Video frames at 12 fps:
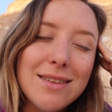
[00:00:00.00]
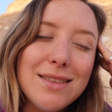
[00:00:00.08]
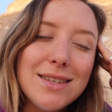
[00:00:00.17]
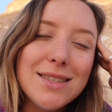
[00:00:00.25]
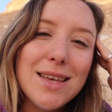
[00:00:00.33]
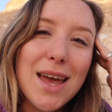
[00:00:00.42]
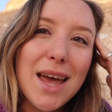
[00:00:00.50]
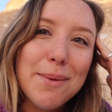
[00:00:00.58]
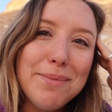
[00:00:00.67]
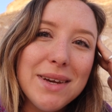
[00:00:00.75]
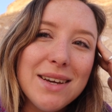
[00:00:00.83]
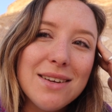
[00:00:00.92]
that this
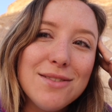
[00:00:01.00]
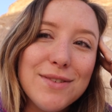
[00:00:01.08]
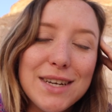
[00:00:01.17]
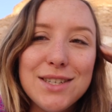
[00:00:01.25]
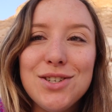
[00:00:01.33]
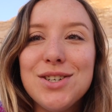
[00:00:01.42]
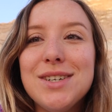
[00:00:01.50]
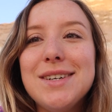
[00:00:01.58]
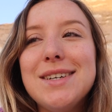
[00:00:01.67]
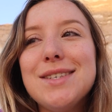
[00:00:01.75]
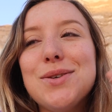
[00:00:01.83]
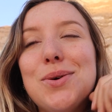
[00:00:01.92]
epic adventure
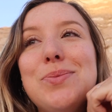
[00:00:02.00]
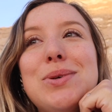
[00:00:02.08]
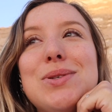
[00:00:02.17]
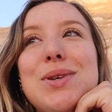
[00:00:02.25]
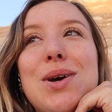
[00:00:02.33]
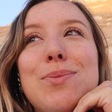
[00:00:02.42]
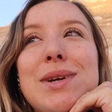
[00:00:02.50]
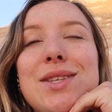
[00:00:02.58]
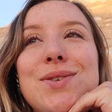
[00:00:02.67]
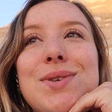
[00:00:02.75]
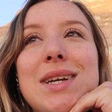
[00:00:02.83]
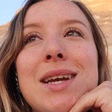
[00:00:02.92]
is almost coming
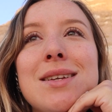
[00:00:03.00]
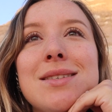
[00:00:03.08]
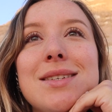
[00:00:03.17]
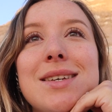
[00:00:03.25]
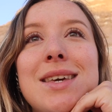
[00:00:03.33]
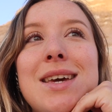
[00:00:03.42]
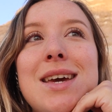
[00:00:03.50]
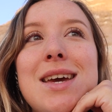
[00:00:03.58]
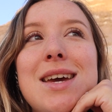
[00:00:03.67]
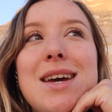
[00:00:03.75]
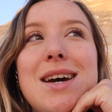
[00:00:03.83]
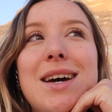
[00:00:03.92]
to an end.
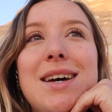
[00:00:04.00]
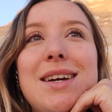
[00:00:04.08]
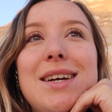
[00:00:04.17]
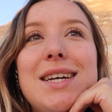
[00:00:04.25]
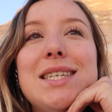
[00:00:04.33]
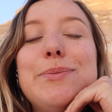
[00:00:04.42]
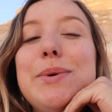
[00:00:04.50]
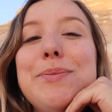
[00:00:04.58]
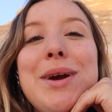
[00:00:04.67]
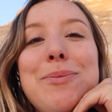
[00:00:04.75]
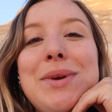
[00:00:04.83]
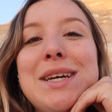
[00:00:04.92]
It's been
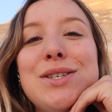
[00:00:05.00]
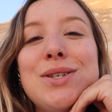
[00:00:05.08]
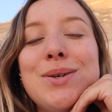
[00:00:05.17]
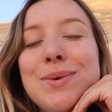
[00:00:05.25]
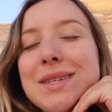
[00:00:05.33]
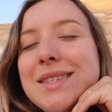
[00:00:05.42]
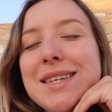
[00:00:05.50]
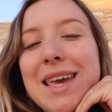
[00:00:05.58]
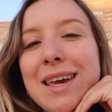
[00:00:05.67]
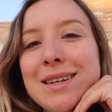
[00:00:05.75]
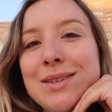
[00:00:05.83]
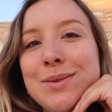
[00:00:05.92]
my pleasure once
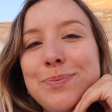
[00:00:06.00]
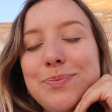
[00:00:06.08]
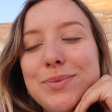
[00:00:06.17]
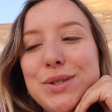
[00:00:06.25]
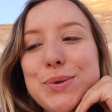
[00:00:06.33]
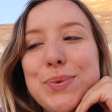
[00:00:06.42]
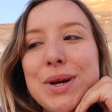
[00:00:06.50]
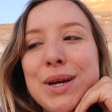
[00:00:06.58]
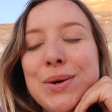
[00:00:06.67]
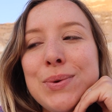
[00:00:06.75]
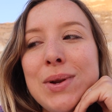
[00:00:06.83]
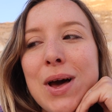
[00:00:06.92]
again to bring
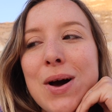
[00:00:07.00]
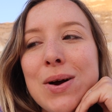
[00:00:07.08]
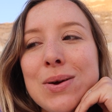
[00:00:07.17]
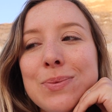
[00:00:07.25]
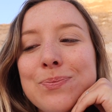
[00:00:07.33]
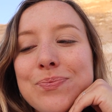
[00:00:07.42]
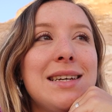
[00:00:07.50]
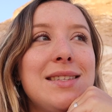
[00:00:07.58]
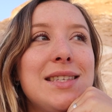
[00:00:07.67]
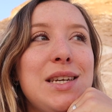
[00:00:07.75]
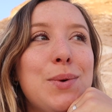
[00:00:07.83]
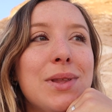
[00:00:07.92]
you along.
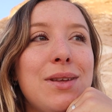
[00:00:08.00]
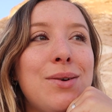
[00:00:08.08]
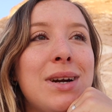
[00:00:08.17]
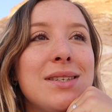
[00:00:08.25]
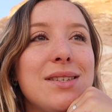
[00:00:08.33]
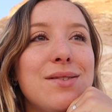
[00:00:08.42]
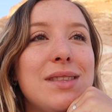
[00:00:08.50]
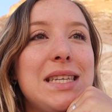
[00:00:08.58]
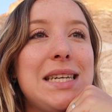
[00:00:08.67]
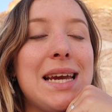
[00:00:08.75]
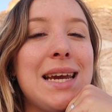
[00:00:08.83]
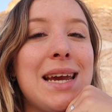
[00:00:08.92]
Let's see what the rest of the
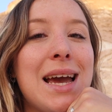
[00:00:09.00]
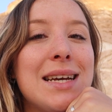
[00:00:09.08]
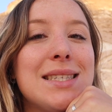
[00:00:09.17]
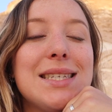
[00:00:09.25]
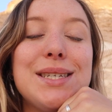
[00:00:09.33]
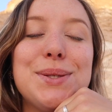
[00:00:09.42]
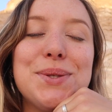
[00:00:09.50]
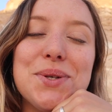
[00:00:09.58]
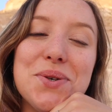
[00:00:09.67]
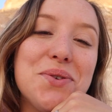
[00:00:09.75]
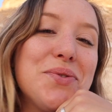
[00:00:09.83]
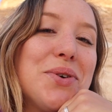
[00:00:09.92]
day has in
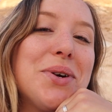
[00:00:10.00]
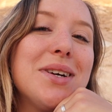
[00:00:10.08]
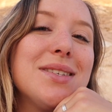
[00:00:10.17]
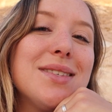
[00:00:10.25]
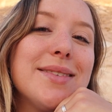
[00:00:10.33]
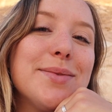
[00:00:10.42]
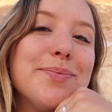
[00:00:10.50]
store for us.